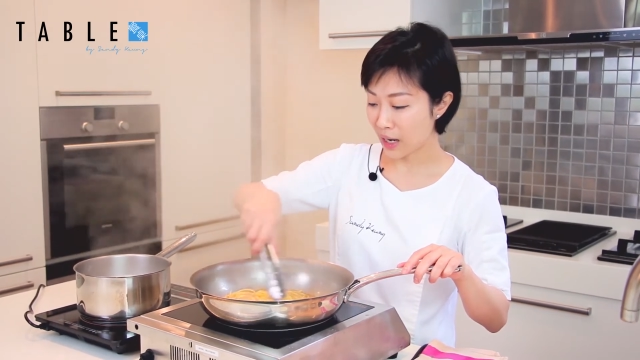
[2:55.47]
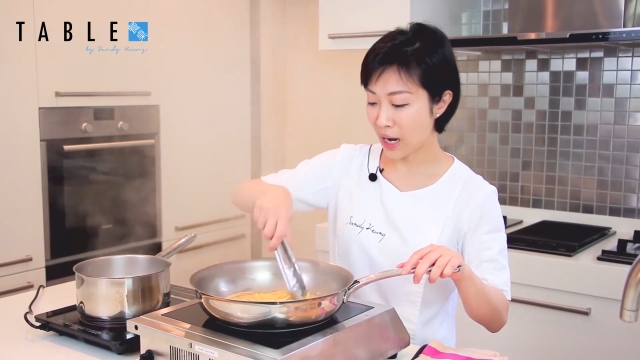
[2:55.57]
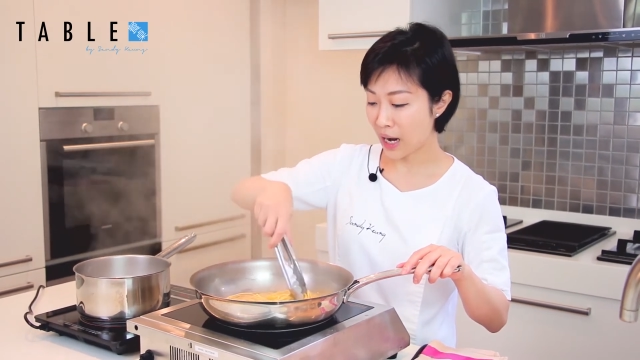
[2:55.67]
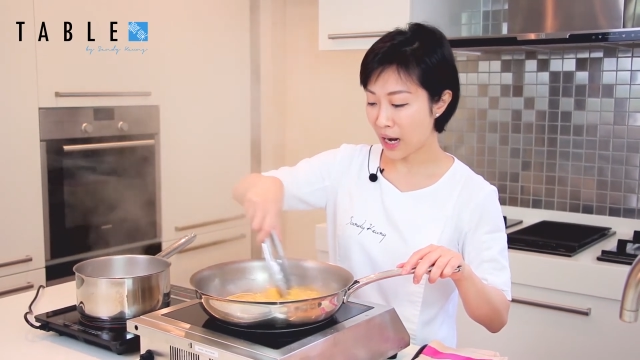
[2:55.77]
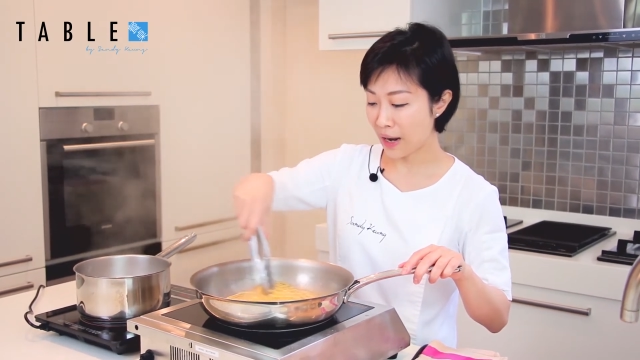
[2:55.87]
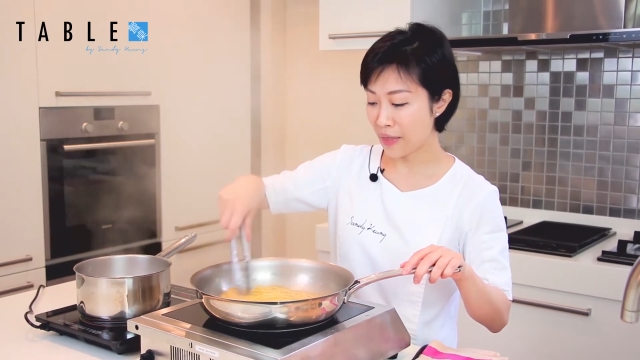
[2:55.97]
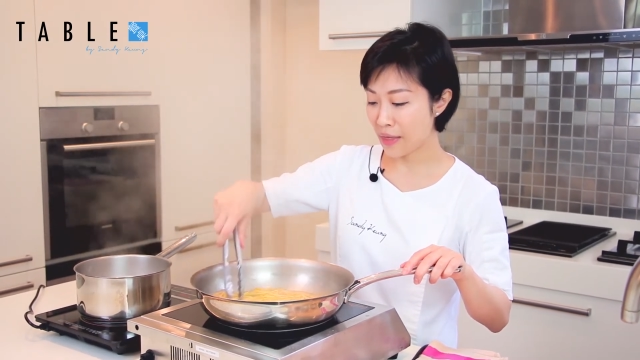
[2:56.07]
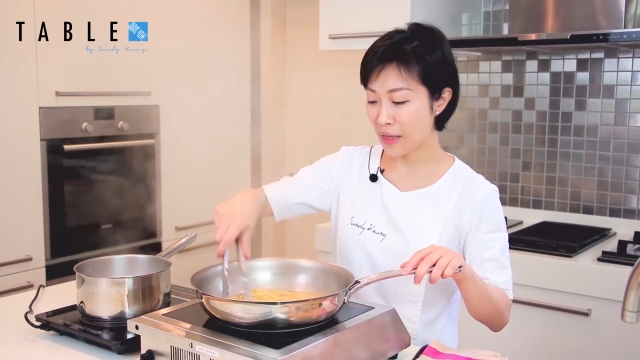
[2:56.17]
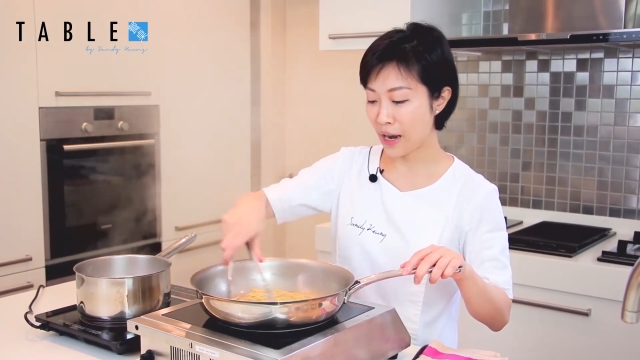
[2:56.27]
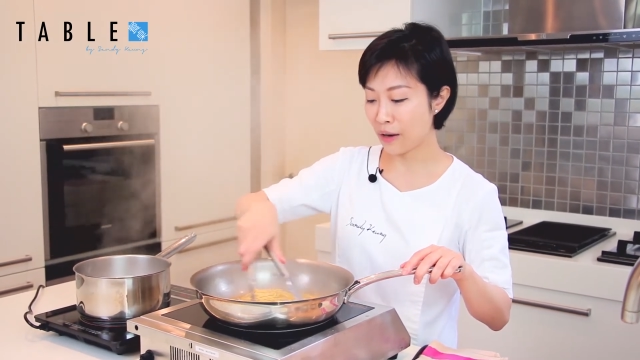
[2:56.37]

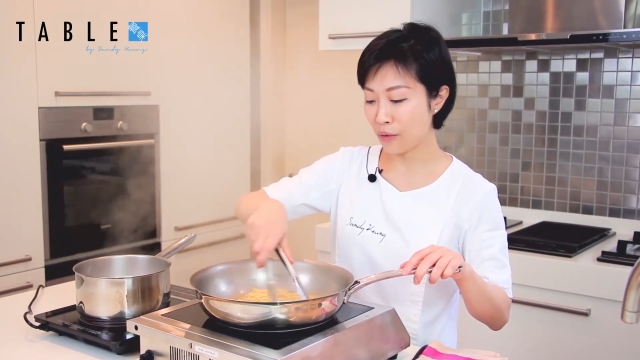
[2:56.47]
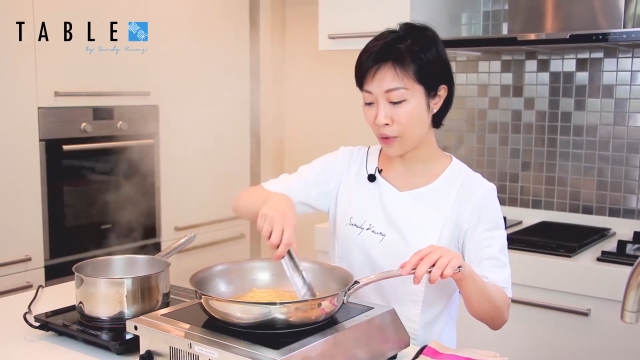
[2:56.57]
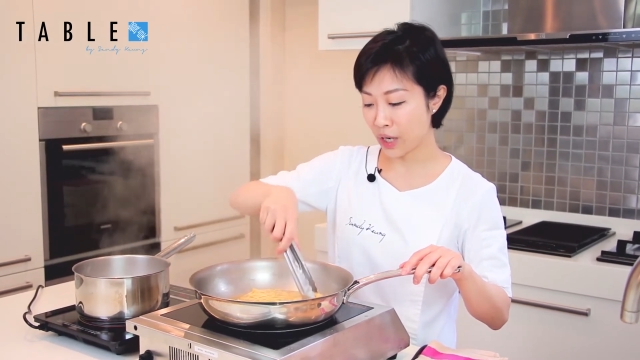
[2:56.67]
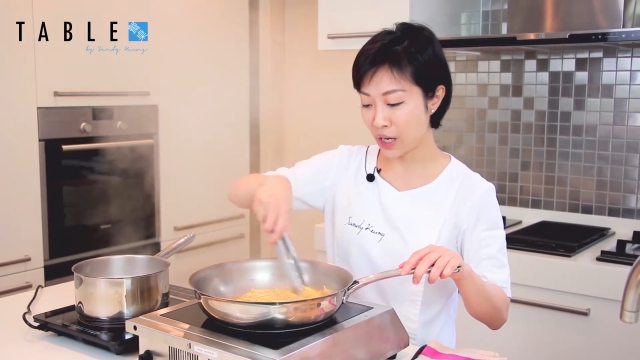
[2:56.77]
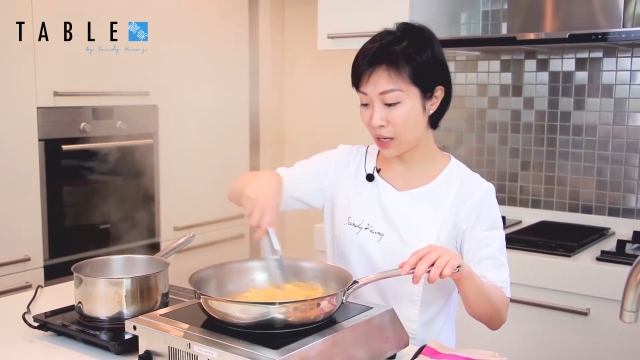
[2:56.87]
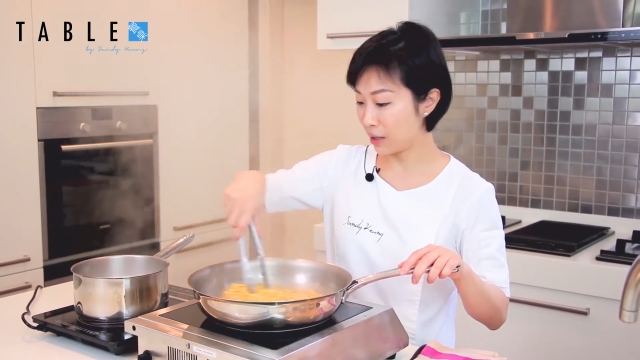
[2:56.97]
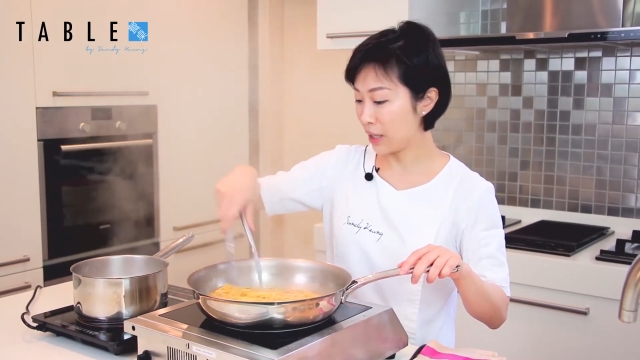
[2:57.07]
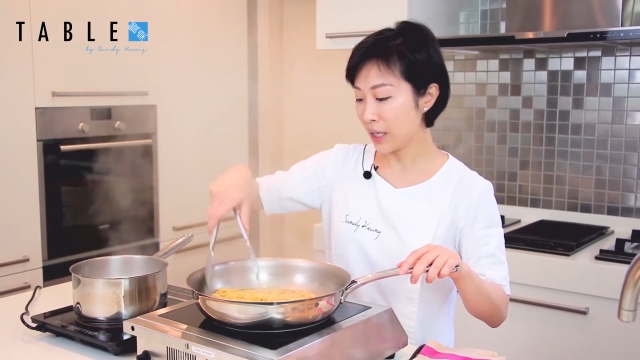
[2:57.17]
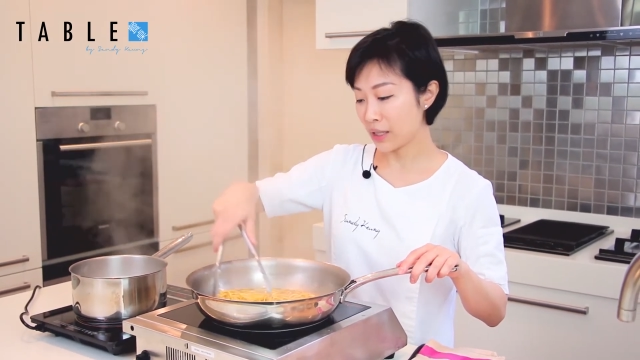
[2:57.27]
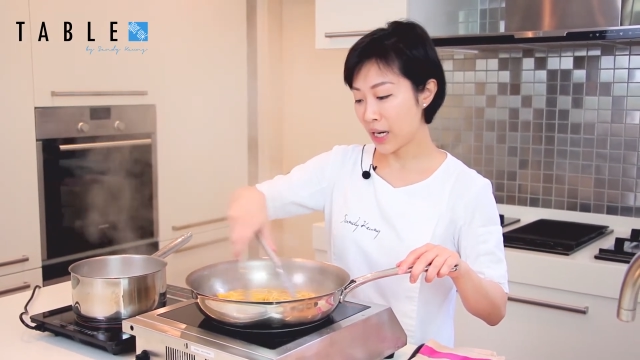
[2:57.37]
And then
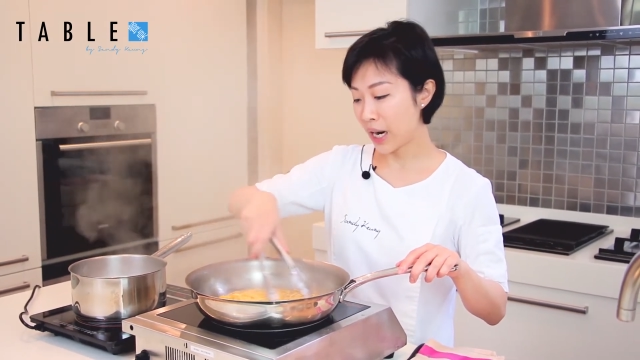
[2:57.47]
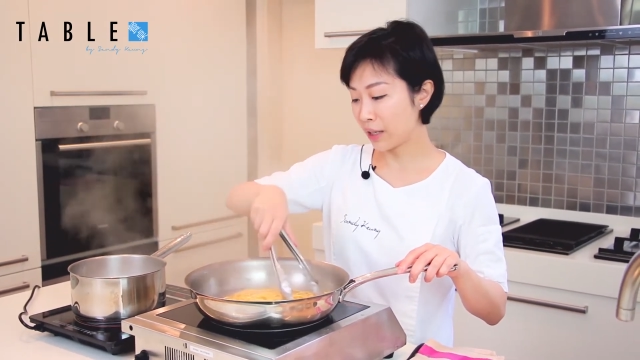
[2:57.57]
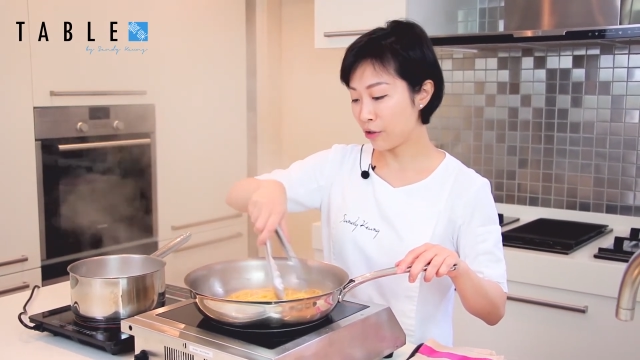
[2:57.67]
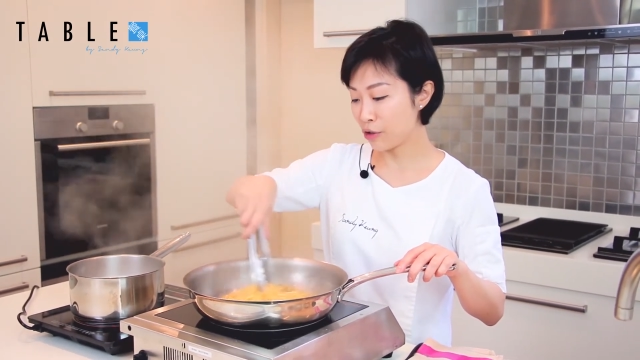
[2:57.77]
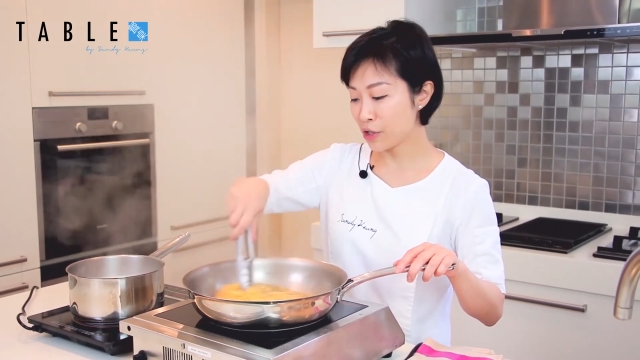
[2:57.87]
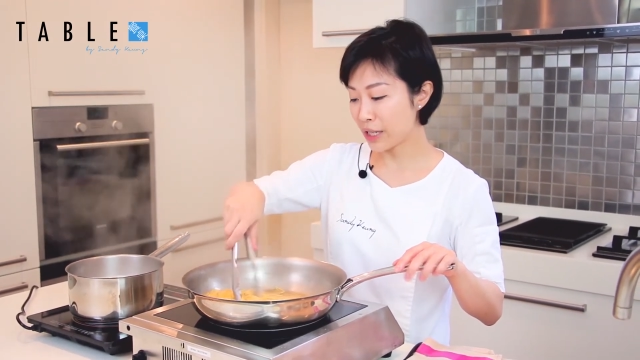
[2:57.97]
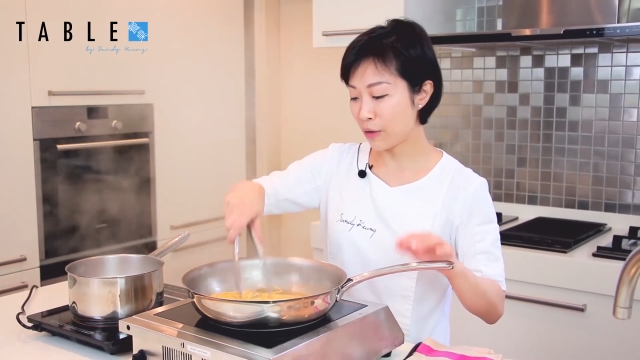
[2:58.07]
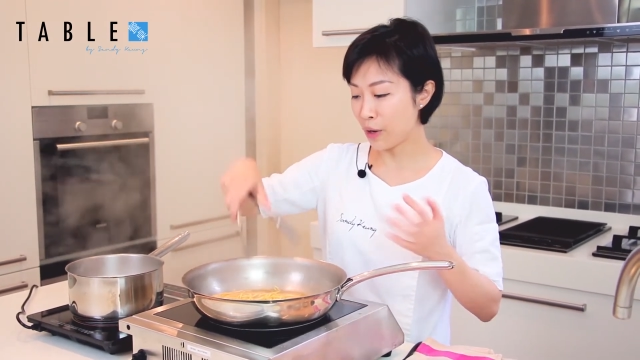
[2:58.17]
usually